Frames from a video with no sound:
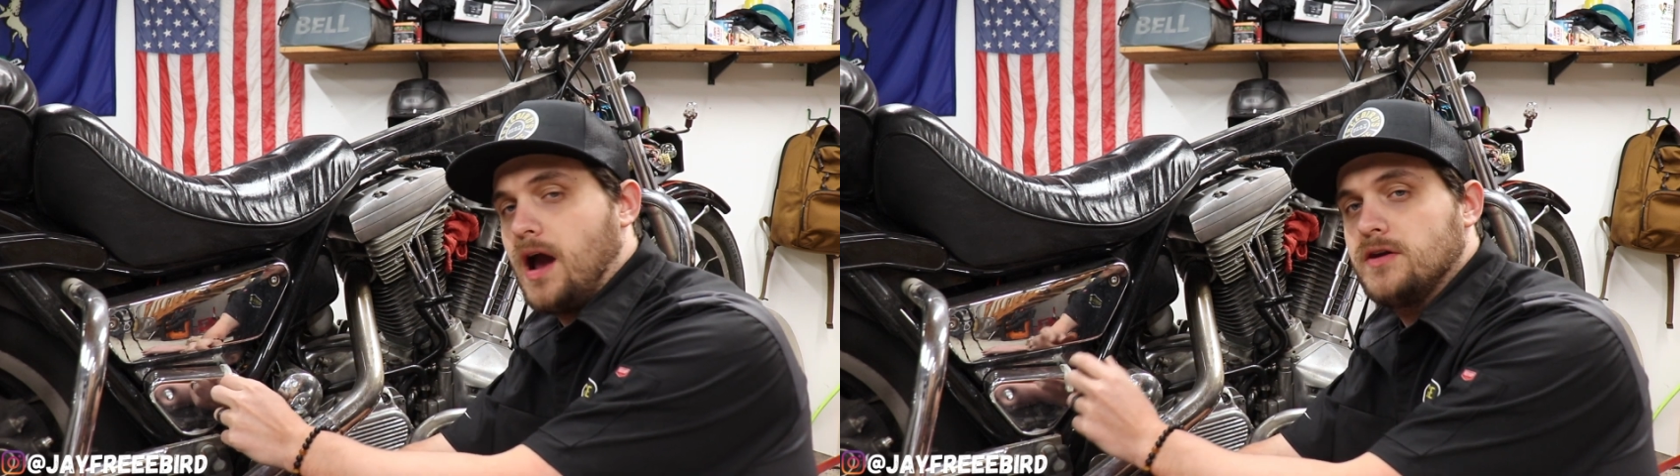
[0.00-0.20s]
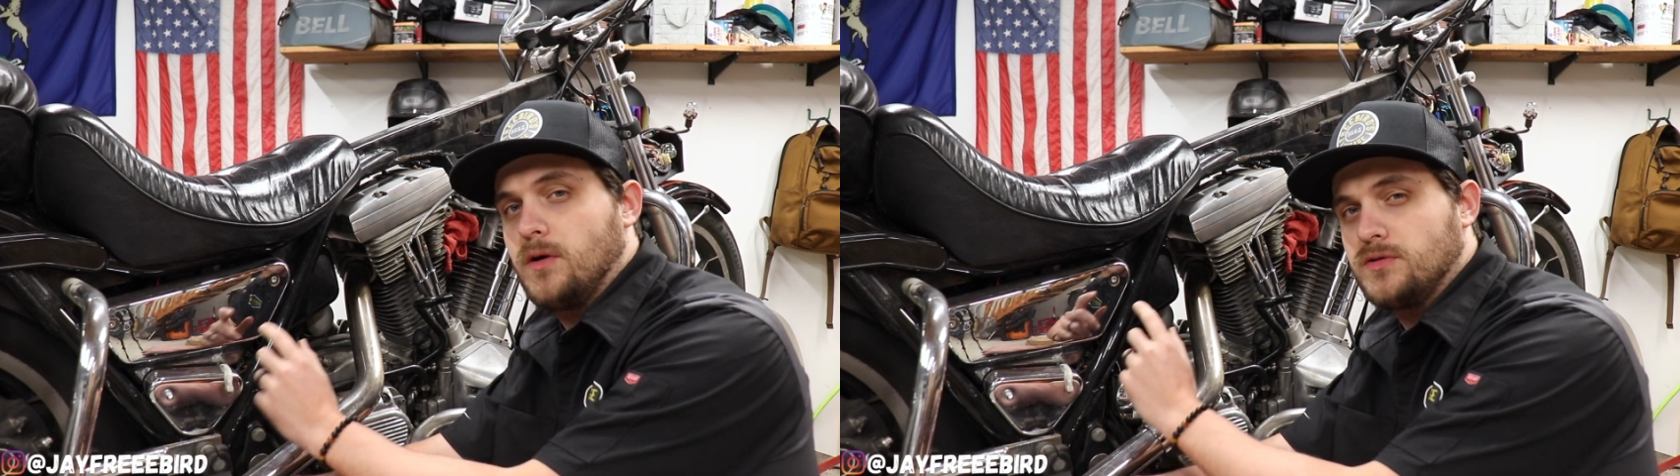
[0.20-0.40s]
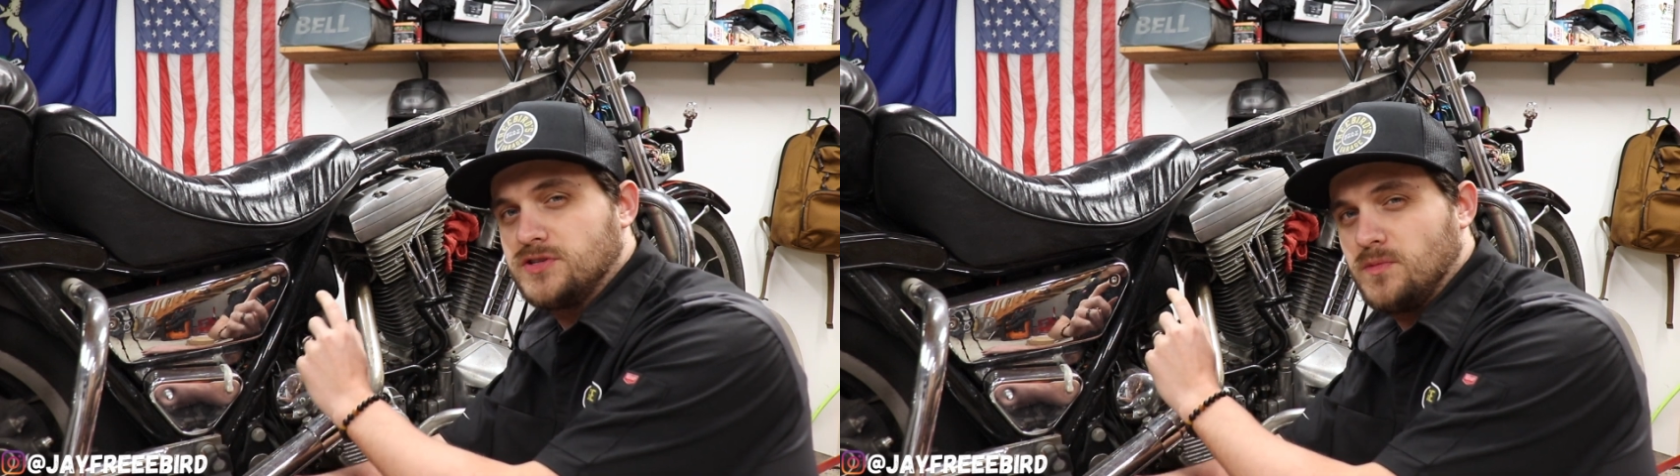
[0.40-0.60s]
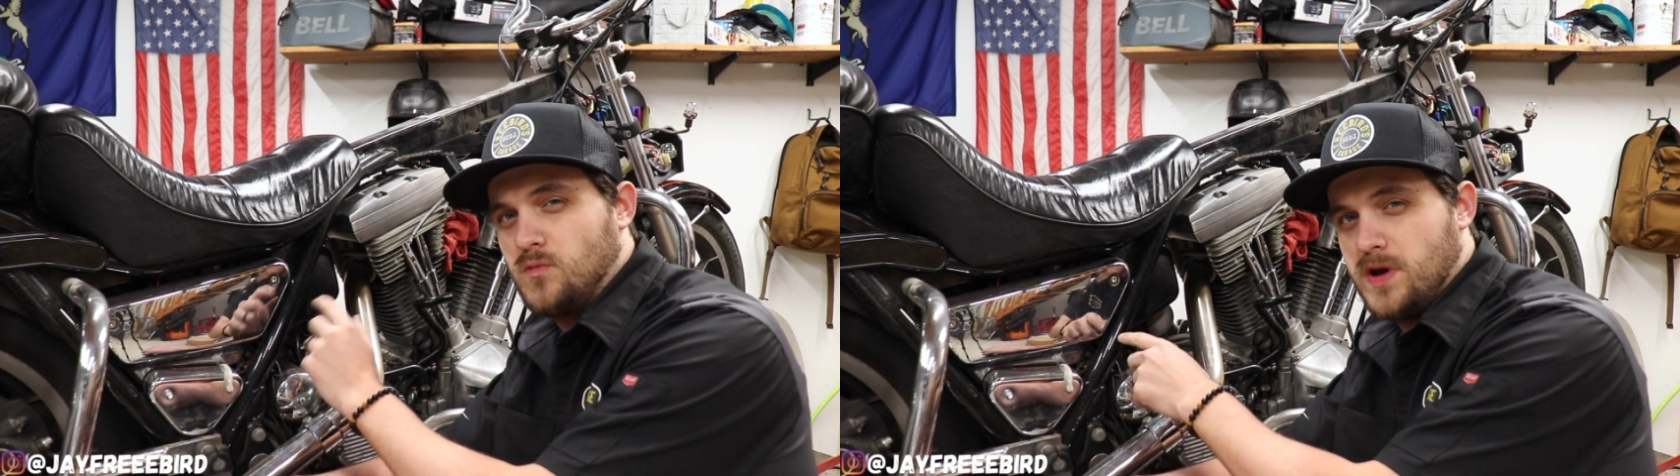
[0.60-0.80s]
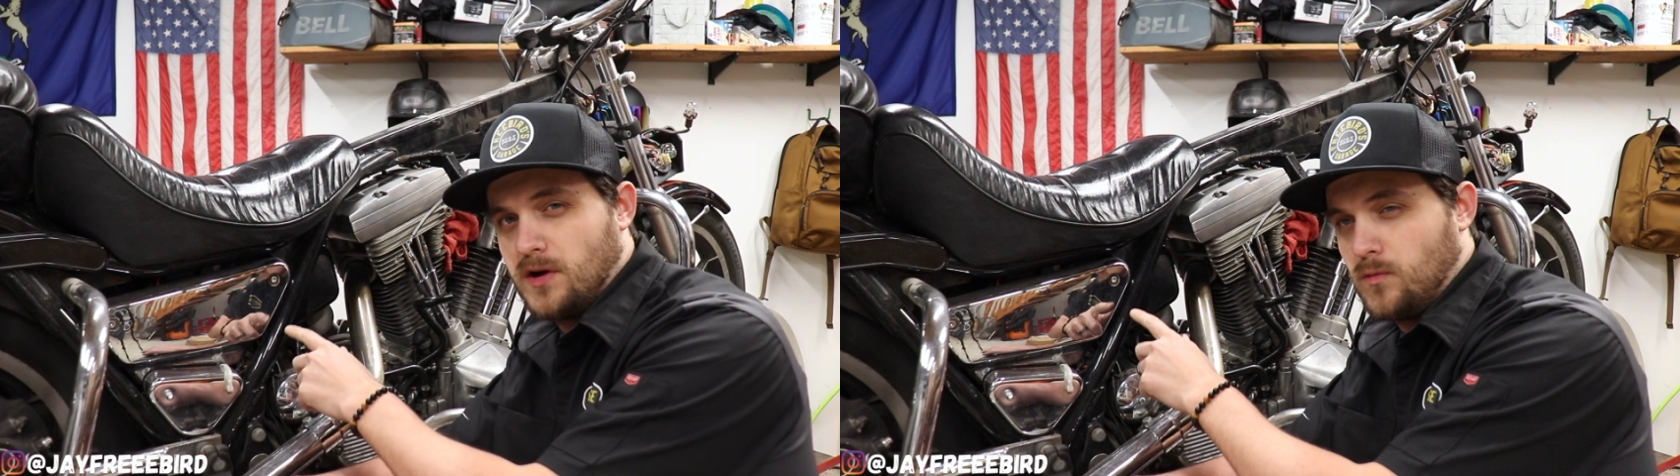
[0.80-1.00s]
I know there's some
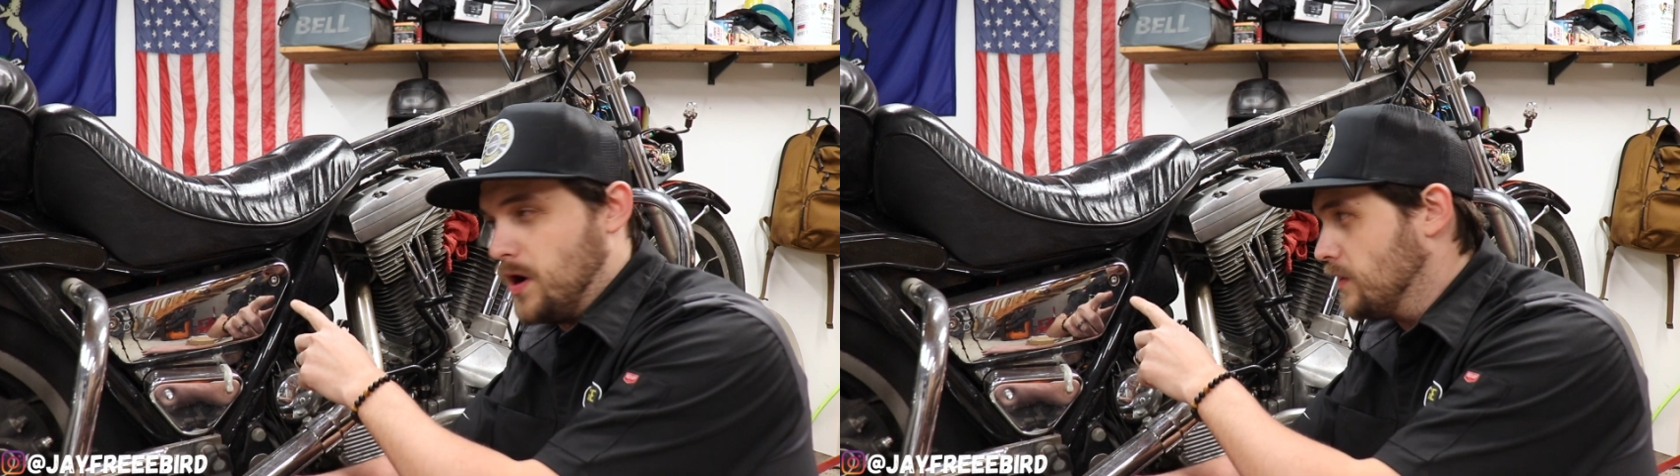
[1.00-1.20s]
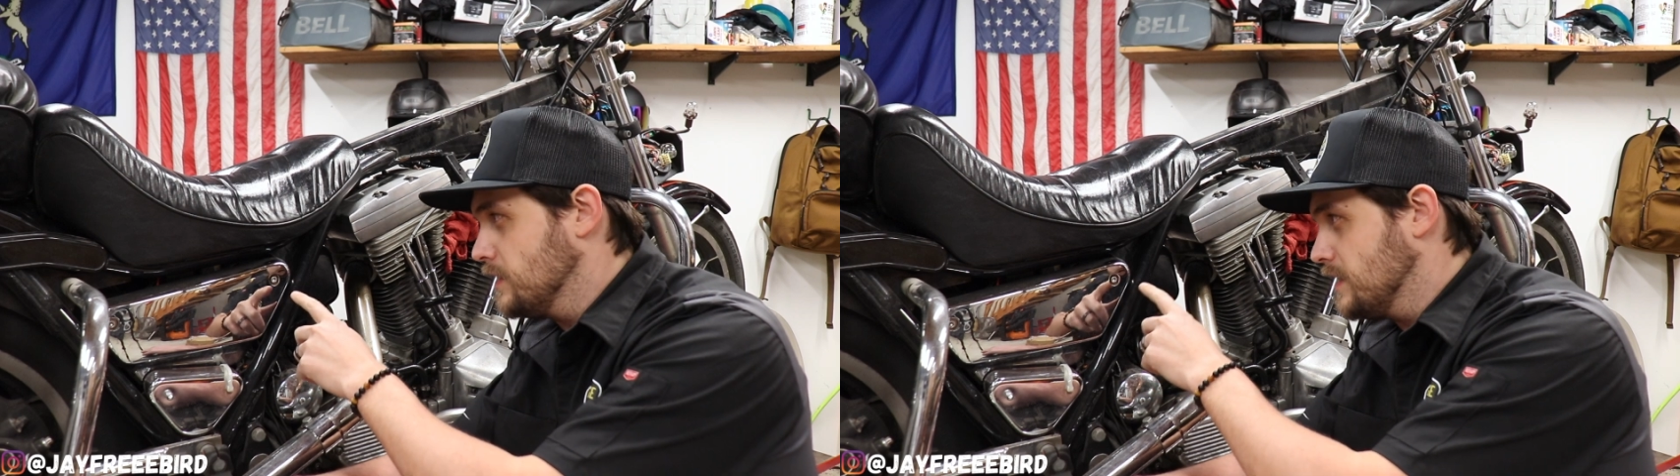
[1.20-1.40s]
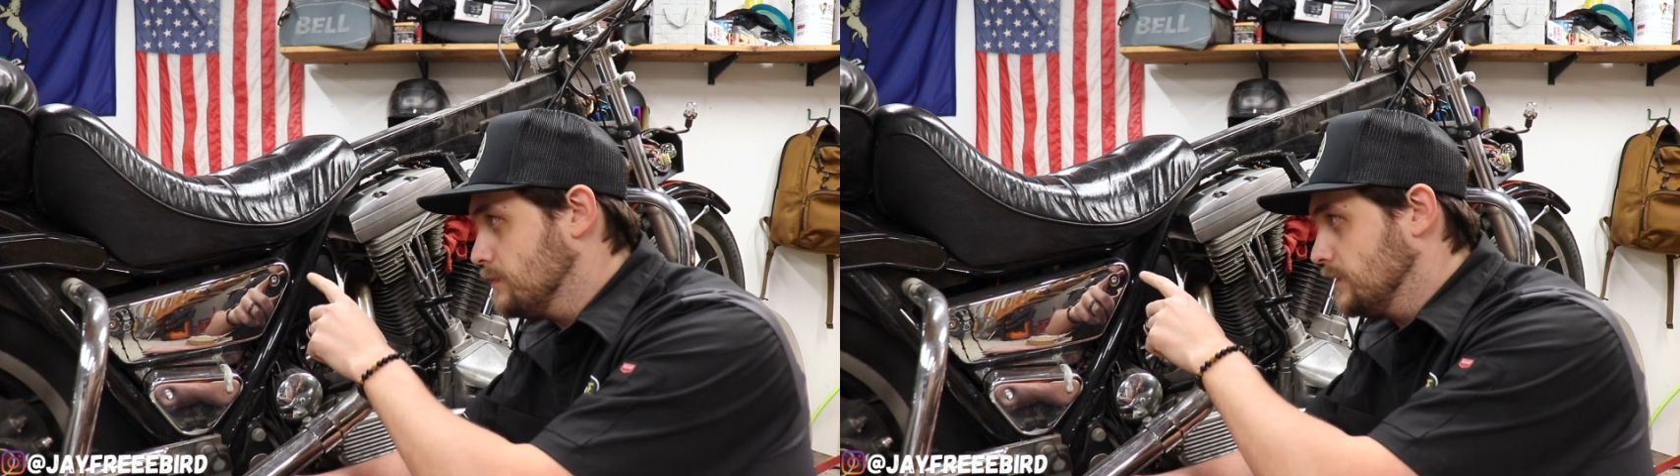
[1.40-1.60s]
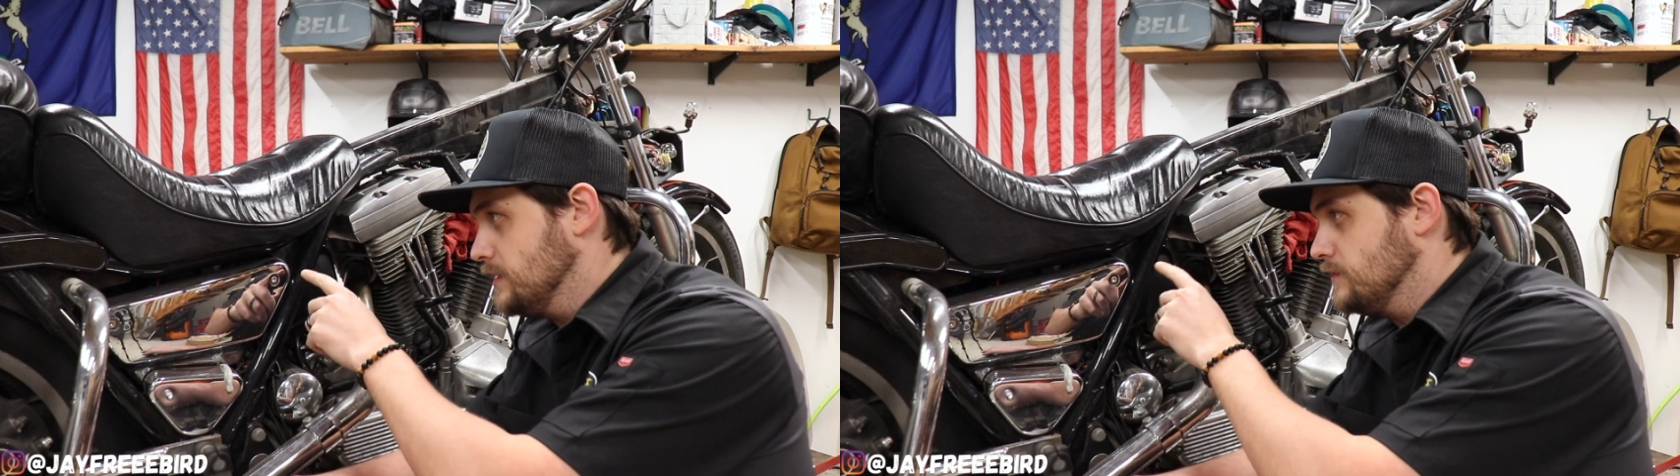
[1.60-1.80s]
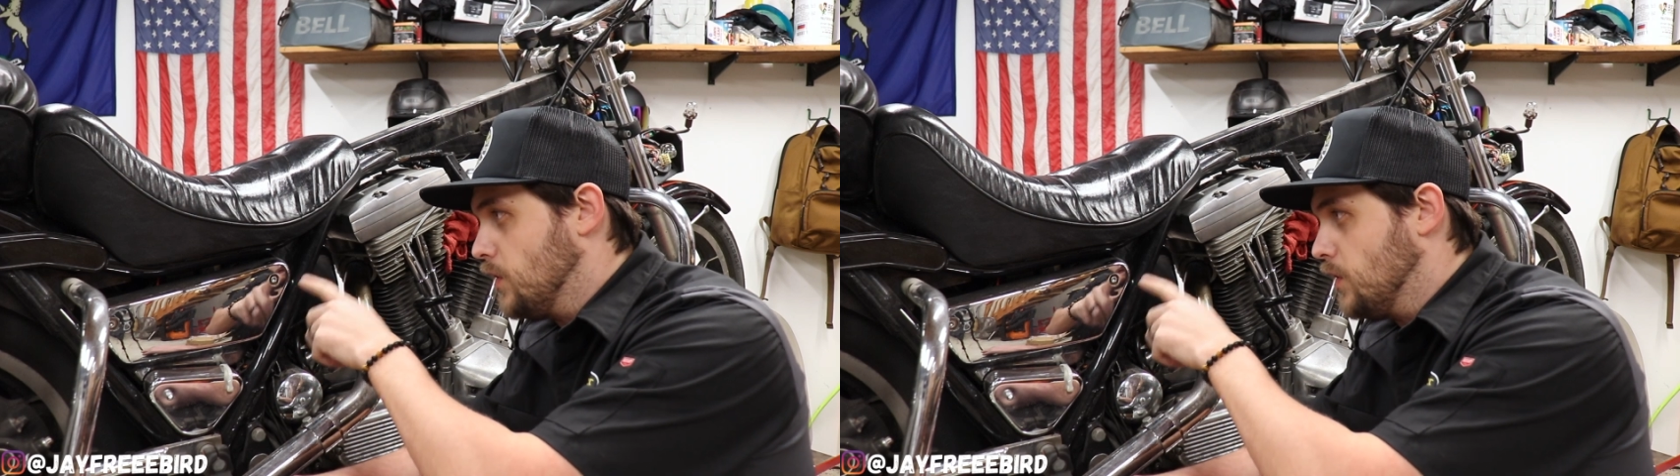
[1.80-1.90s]
weird wiring, I believe,